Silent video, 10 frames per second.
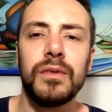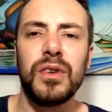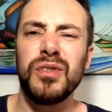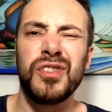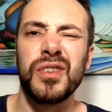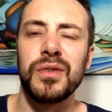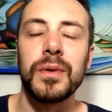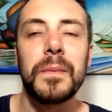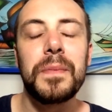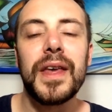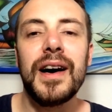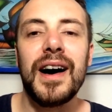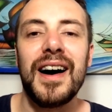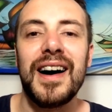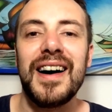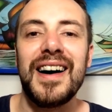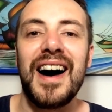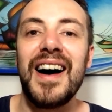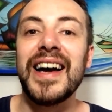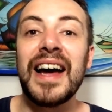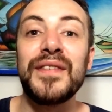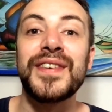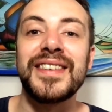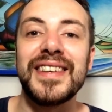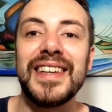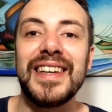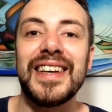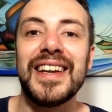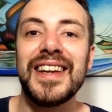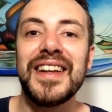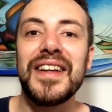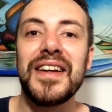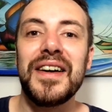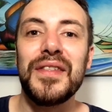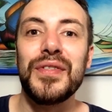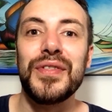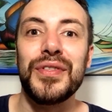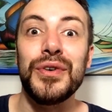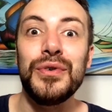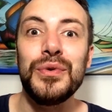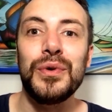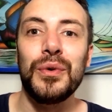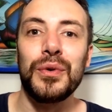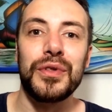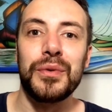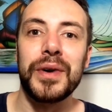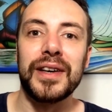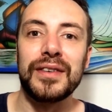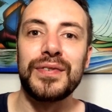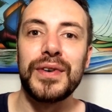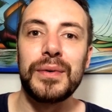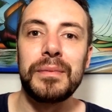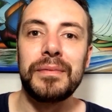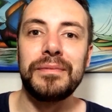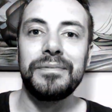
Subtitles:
Not true. I have seen the new Lord of the Rings film.